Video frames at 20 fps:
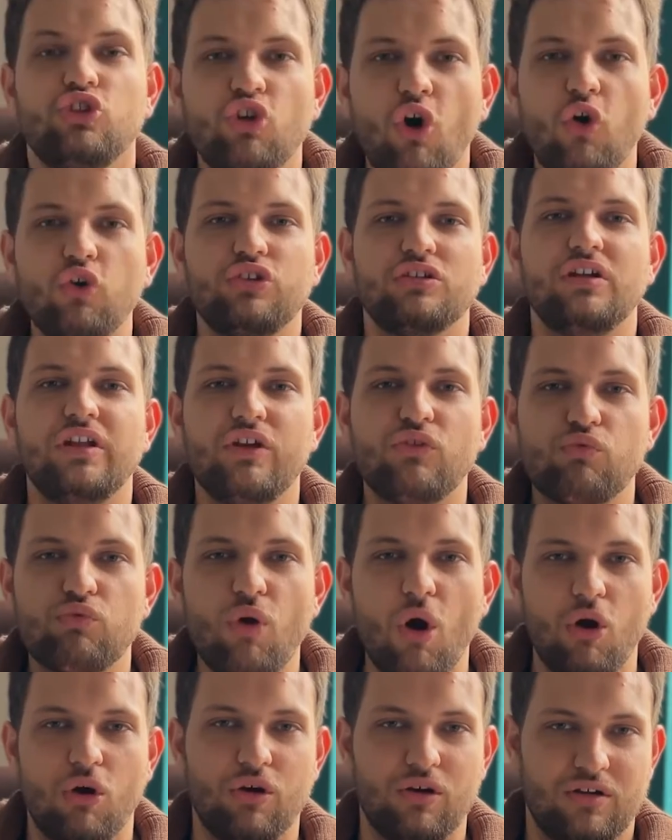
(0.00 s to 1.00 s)
Totally
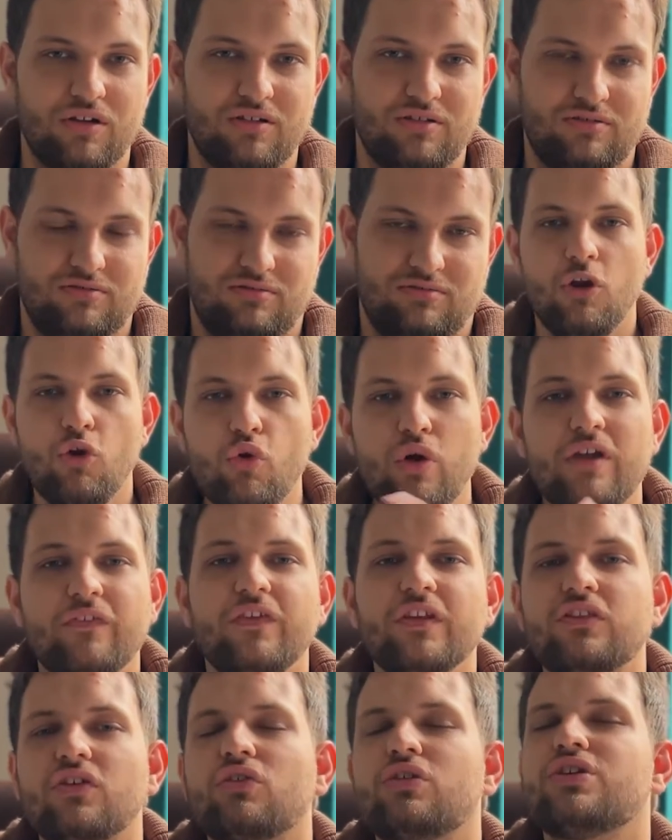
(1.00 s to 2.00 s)
wrong. Louis
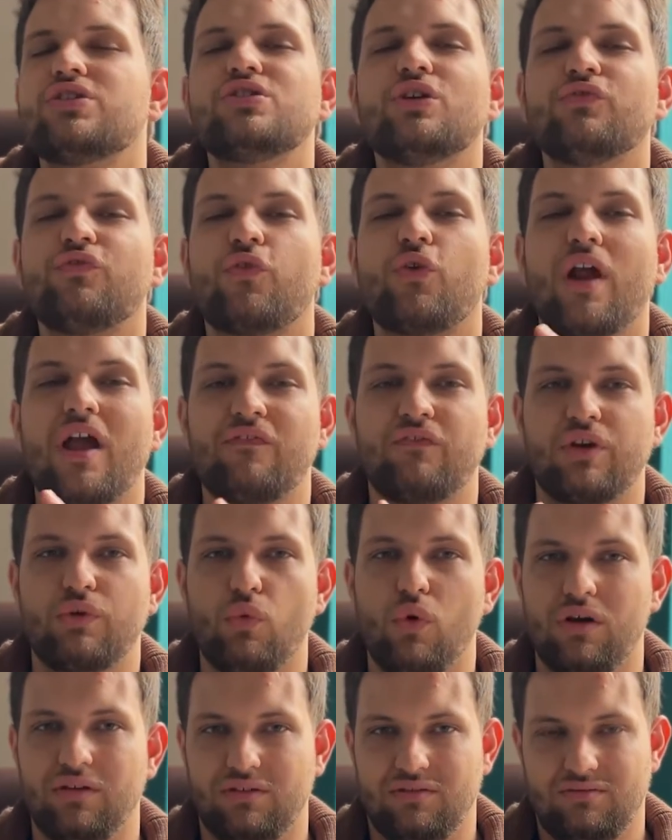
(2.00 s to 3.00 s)
Vuitton is not for
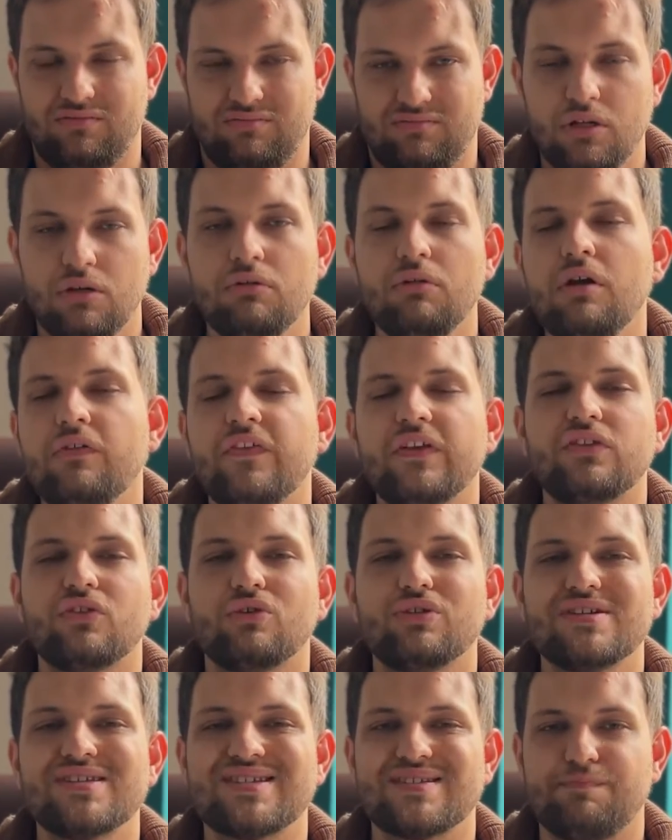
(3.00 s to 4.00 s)
everyone. Louis
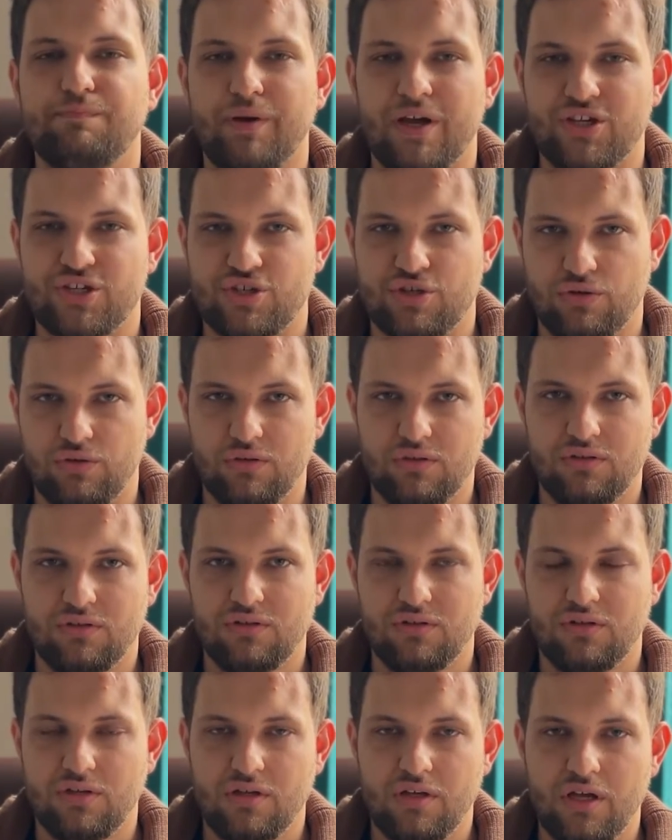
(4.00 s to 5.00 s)
Vuitton is special.
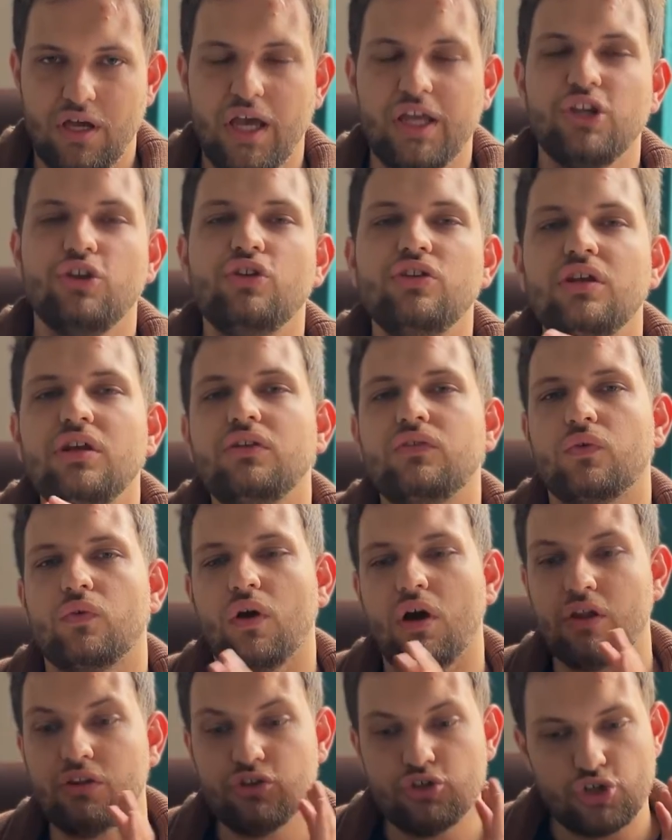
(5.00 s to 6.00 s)
And you need to
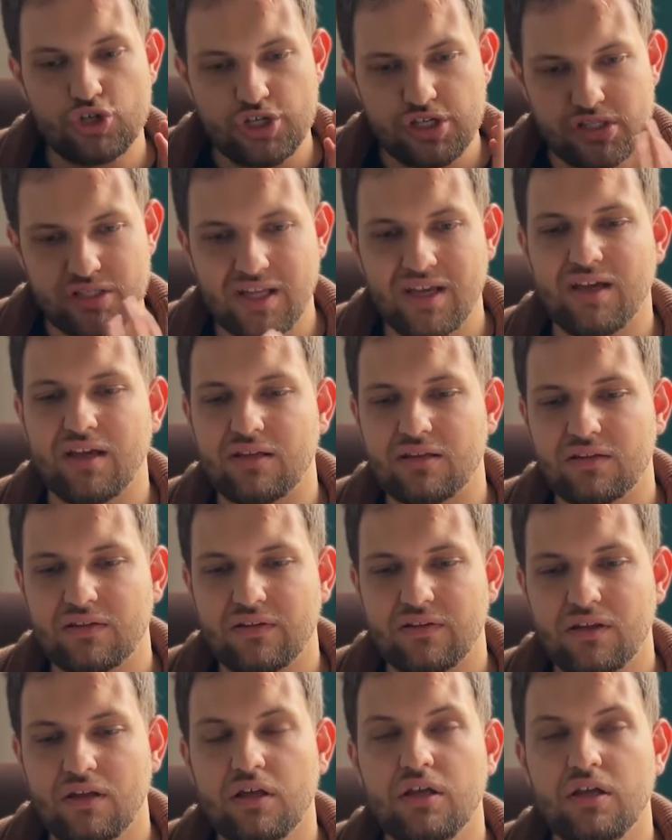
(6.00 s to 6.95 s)
understand